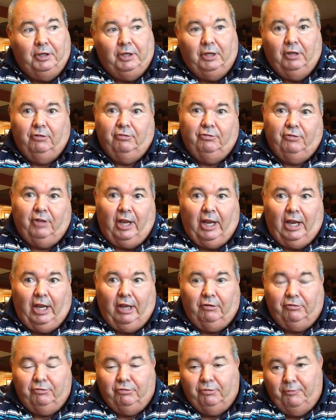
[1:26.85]
kissed
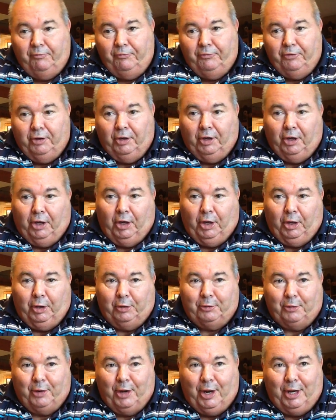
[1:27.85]
ass,
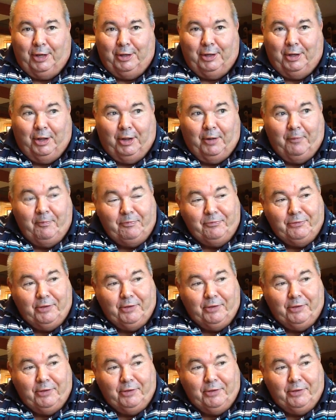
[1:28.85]
tried to